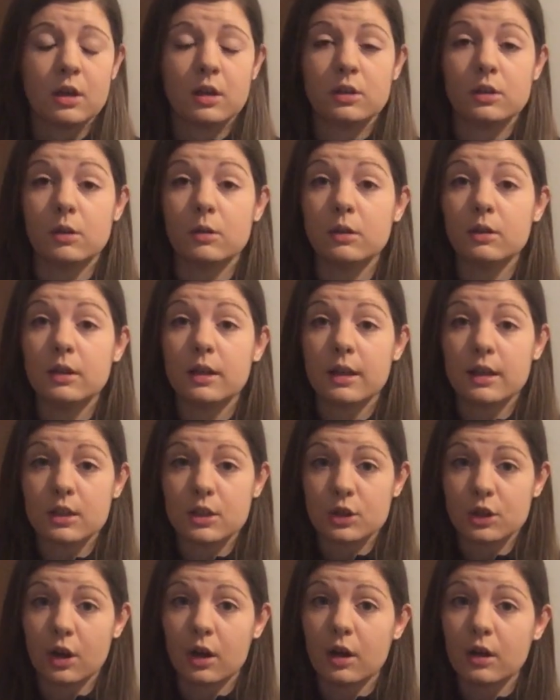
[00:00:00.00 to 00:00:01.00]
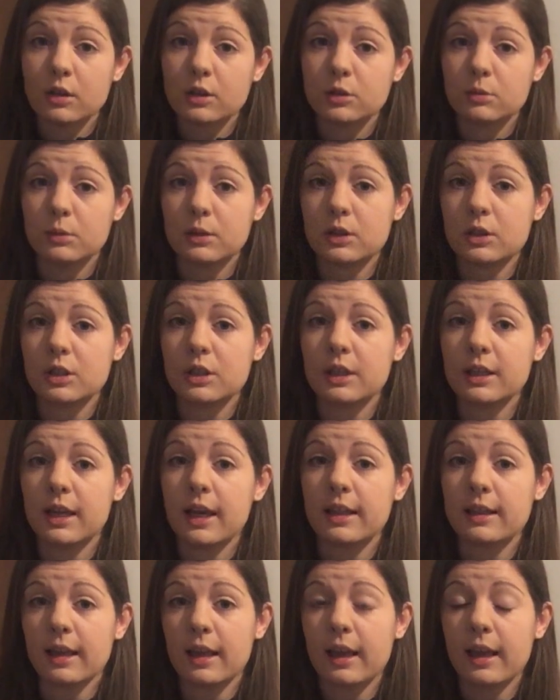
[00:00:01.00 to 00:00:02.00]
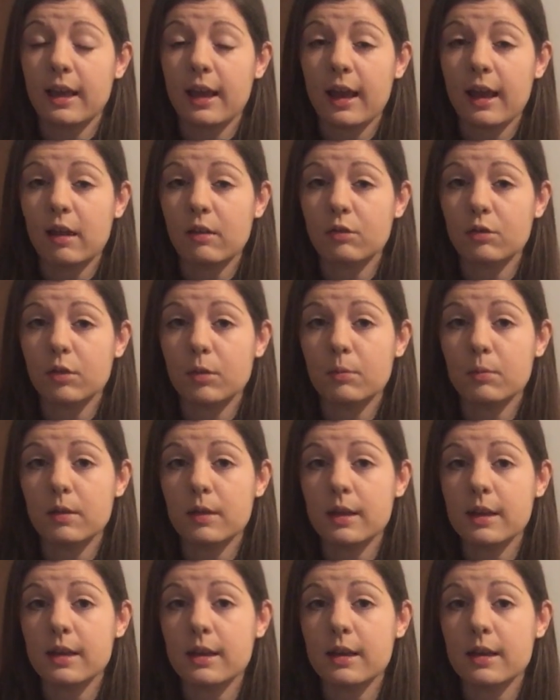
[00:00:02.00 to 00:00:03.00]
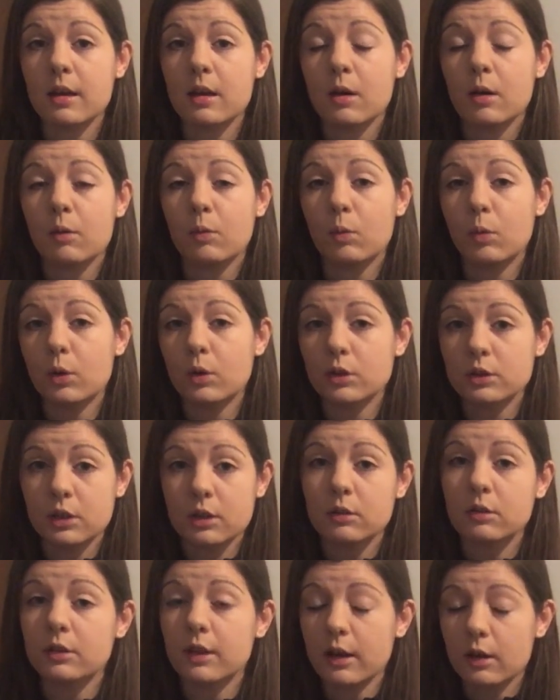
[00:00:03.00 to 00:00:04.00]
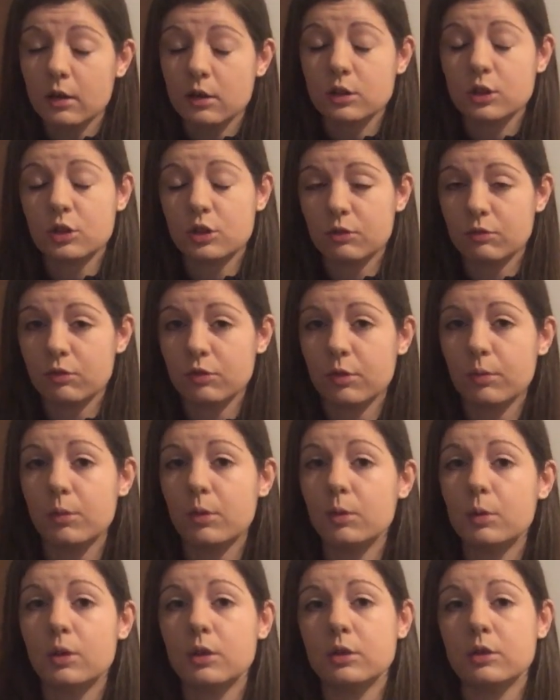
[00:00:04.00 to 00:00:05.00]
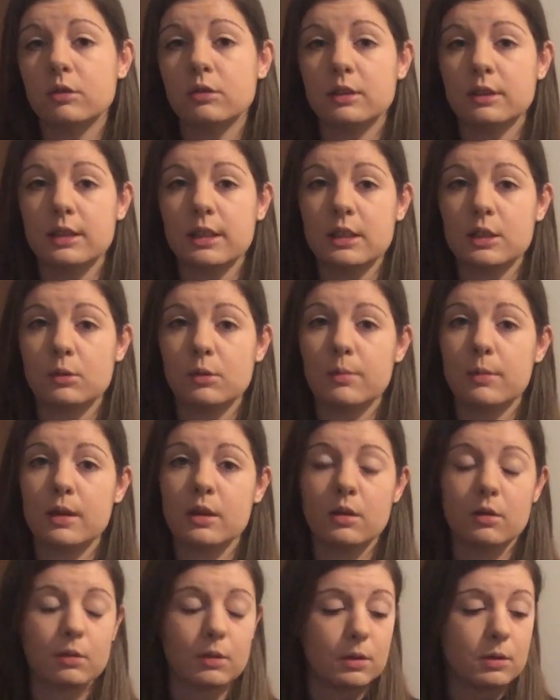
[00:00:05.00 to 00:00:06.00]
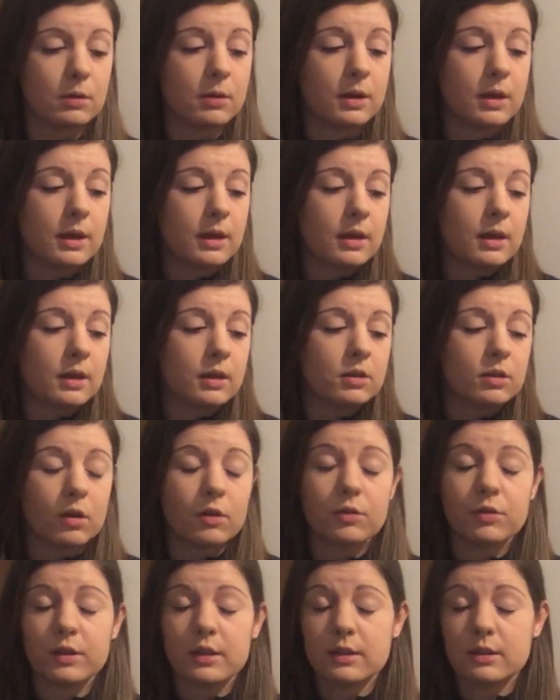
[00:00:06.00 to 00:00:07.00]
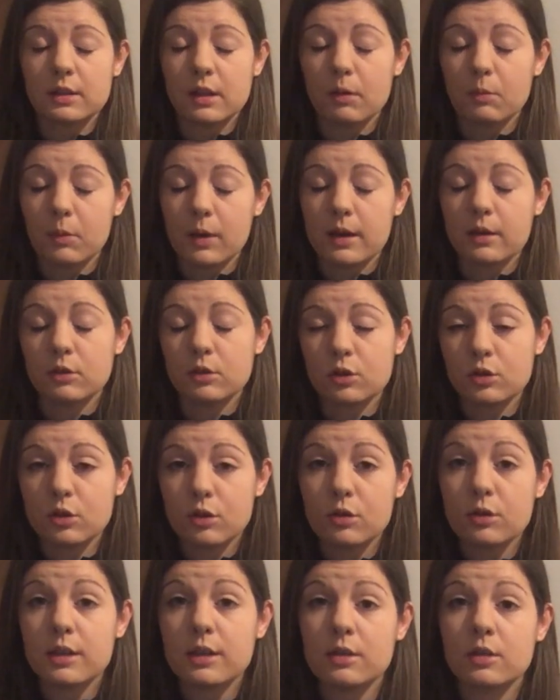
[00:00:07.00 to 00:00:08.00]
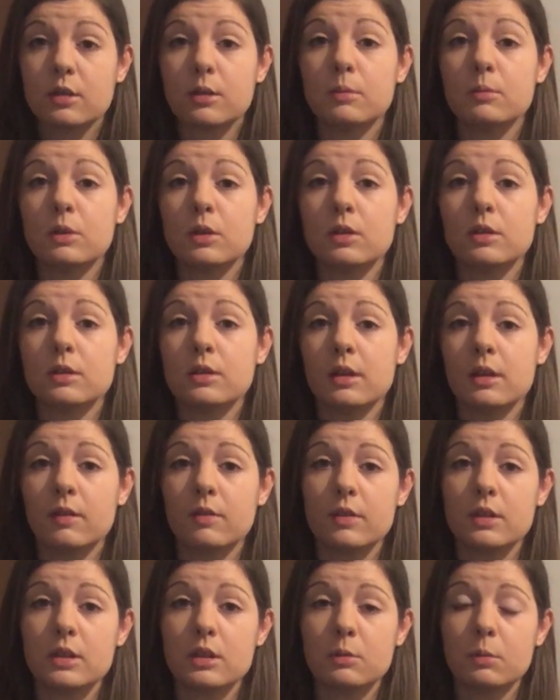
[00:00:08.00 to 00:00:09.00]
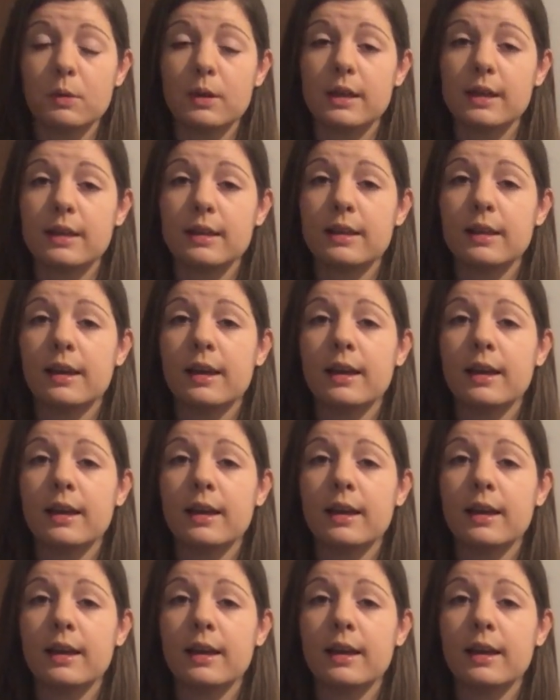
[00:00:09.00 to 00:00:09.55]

So unlike sharks, which can get their air from the water or their oxygen from the water as they're swimming through, dolphins and whales do need to come to the surface to breathe.